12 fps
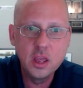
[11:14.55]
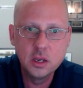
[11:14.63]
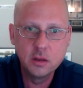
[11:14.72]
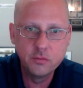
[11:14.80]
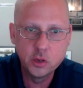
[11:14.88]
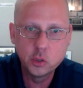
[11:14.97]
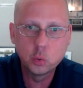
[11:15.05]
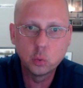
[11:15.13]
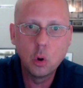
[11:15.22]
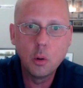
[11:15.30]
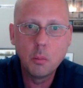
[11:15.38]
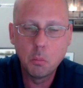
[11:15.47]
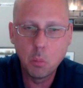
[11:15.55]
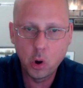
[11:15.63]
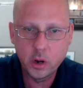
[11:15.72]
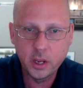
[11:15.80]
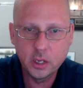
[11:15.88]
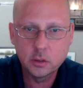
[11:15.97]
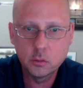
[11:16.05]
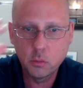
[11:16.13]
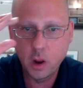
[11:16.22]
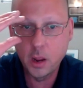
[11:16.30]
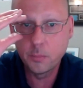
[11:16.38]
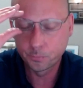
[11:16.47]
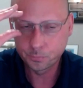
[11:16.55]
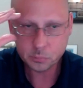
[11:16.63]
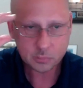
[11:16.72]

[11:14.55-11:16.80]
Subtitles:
individual market, right?